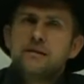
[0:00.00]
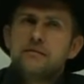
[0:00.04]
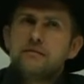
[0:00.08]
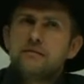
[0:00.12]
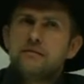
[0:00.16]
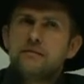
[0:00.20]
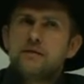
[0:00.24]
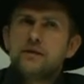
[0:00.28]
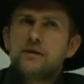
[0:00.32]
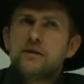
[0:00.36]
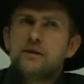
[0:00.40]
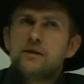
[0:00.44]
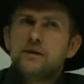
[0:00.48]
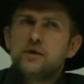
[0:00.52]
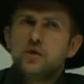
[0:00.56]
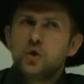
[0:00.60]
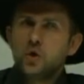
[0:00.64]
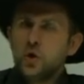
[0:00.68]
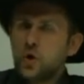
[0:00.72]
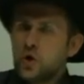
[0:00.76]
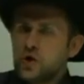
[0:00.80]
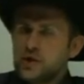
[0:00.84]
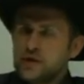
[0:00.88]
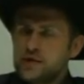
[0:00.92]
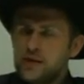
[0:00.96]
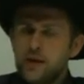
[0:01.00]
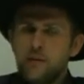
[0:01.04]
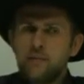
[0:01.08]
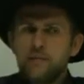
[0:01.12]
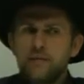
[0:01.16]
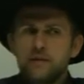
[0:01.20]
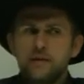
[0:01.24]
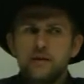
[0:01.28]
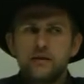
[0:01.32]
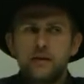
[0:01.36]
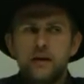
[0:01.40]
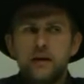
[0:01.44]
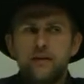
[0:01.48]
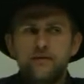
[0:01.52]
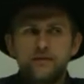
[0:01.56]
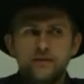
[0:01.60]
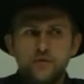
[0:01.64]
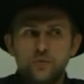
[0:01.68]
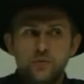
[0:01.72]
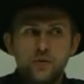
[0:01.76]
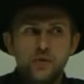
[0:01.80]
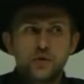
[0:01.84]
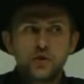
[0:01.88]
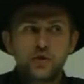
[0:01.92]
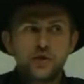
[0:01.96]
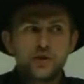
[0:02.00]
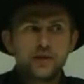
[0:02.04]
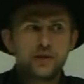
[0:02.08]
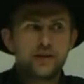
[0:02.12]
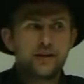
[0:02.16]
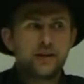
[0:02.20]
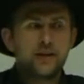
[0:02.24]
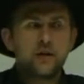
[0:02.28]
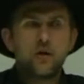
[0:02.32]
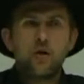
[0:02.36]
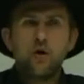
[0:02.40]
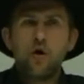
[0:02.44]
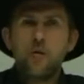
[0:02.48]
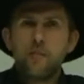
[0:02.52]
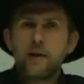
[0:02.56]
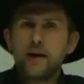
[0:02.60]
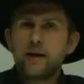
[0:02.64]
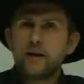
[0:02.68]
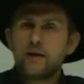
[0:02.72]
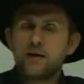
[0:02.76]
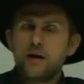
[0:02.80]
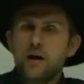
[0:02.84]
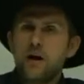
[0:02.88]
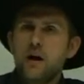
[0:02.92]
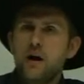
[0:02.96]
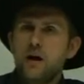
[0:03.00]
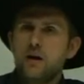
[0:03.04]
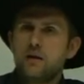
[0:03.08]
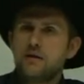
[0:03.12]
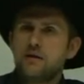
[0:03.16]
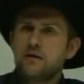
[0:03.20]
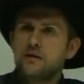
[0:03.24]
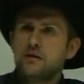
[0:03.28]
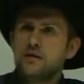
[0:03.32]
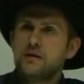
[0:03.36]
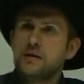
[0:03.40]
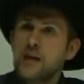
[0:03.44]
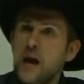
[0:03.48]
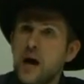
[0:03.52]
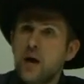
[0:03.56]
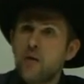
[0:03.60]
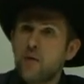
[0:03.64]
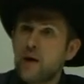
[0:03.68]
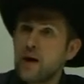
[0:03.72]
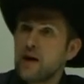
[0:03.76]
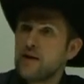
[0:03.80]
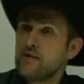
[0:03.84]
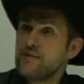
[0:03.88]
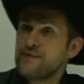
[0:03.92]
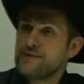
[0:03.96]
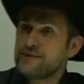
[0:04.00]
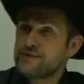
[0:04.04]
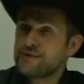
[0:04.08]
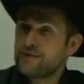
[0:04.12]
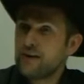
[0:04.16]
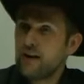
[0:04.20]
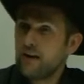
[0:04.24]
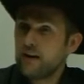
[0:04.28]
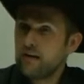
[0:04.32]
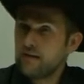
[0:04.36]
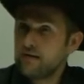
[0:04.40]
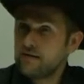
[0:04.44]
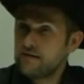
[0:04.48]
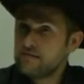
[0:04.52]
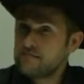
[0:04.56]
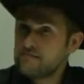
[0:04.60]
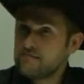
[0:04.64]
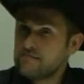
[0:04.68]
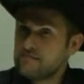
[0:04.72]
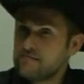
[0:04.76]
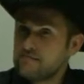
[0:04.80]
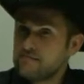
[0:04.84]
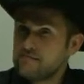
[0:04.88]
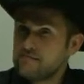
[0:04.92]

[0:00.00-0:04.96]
I told her something after which she's like, oh my God, now I understand.